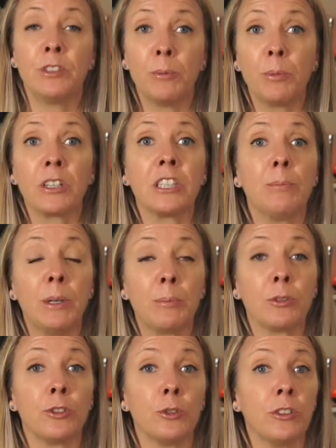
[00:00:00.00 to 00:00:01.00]
typically
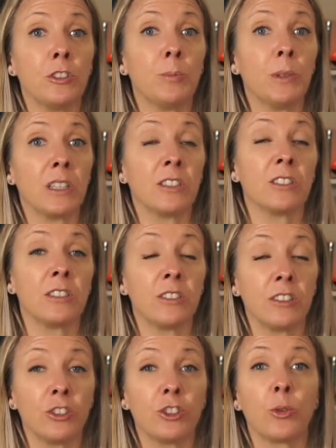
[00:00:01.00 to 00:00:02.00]
people do this because it's
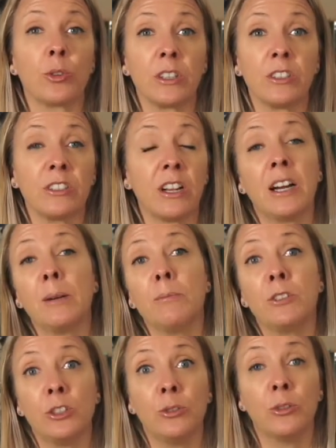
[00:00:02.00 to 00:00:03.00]
the shortest
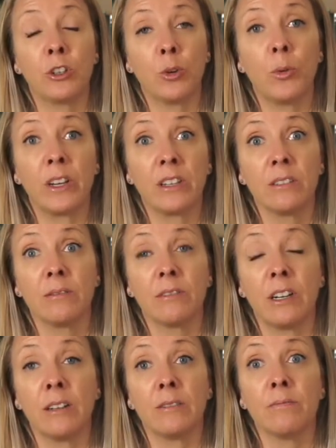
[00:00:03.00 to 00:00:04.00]
time to a quick
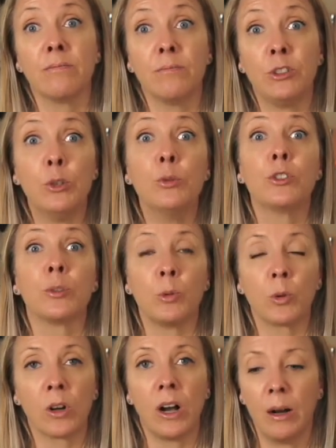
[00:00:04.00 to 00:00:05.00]

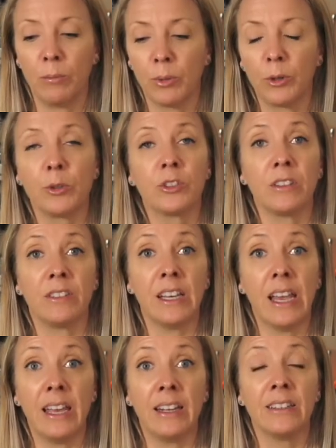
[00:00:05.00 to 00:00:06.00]
usable compost at
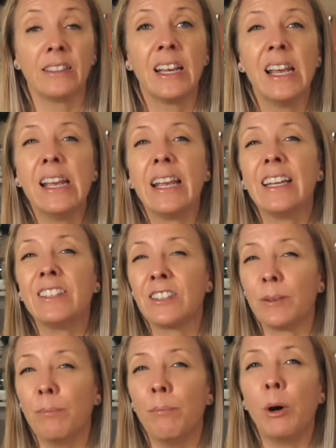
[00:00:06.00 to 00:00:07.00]
the end. It's
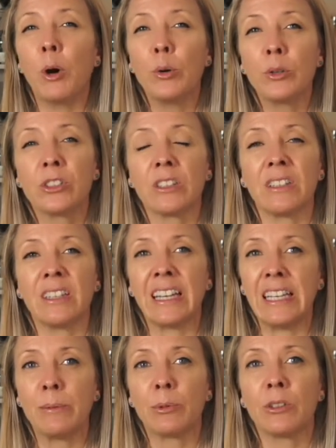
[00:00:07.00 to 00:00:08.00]
the most
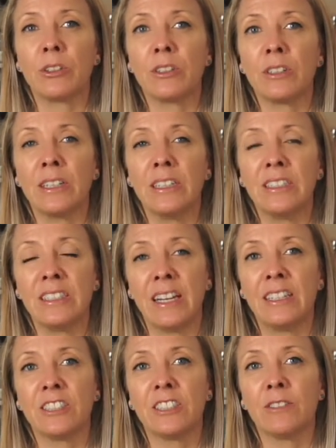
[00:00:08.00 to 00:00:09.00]
labor
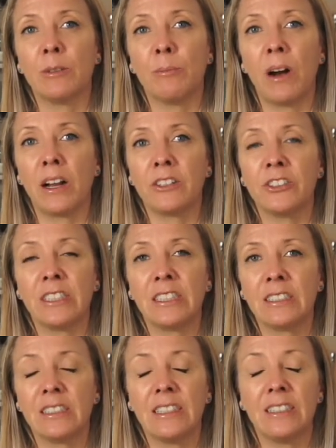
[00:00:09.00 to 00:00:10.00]
intensive and
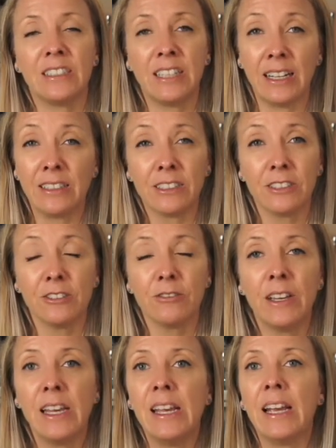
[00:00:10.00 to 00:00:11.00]
monitoring intensive,
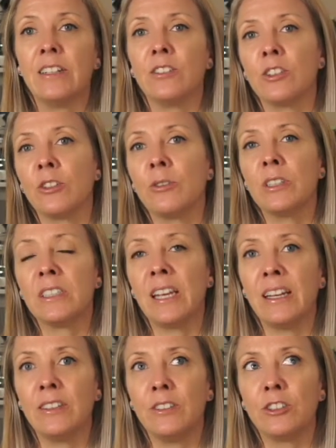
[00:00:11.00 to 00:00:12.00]
and so it
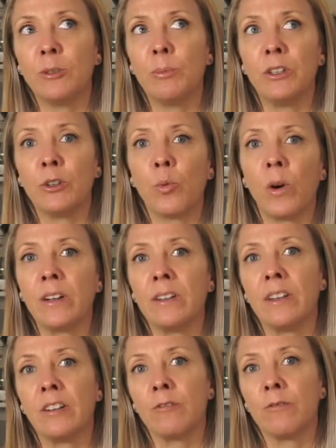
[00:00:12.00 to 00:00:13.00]
tends to be the
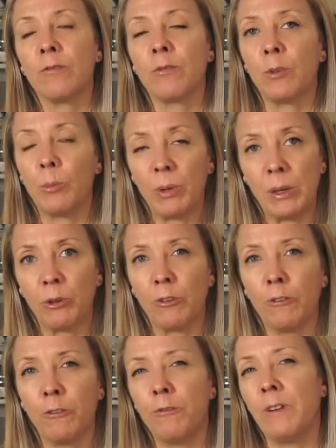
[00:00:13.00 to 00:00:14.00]
one that
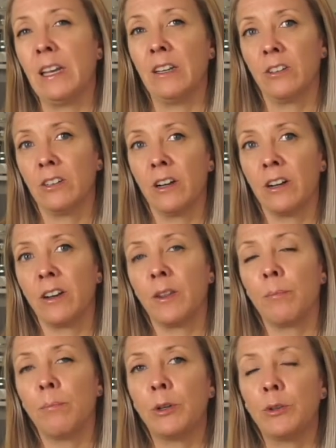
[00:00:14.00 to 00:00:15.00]
people fail on
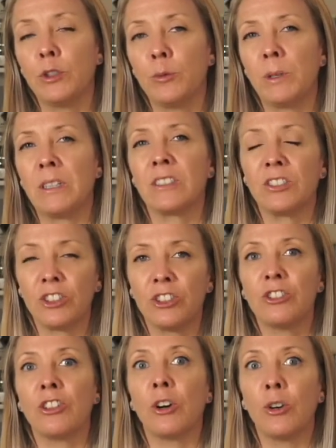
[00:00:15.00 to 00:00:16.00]
the most because it's
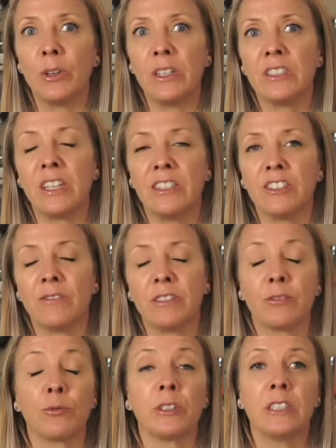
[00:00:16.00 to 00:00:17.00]
so intensive.
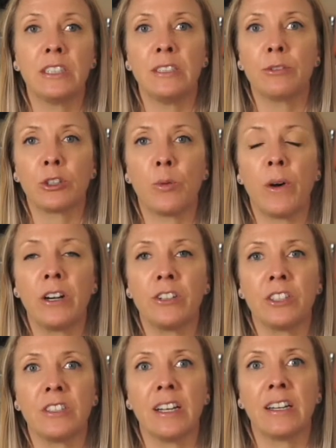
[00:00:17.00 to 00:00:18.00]
It really
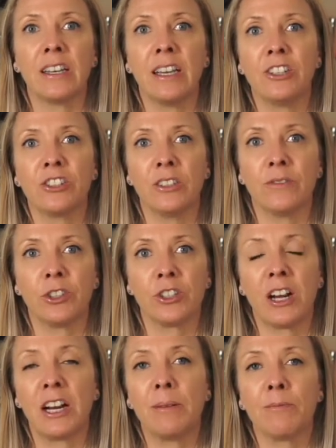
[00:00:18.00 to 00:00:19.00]
requires a dedication of your
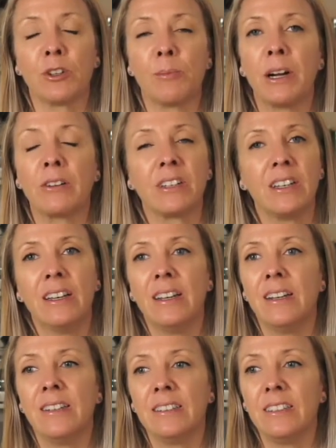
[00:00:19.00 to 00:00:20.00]
time for about
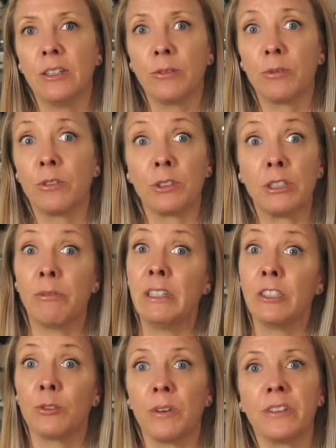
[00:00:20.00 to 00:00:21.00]
3
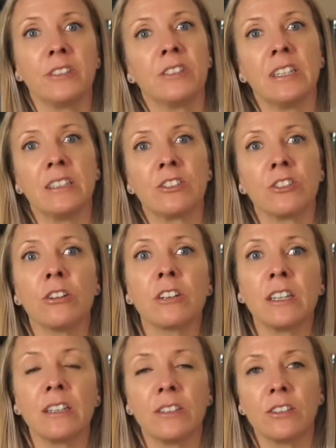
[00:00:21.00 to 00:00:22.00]
weeks while this thing is
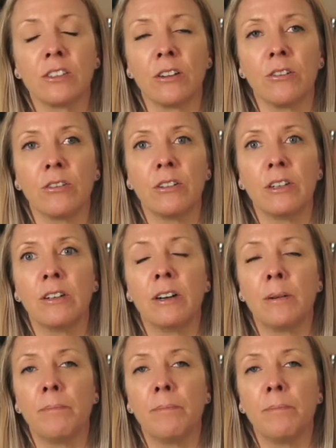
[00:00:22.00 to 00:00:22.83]
cooking. So,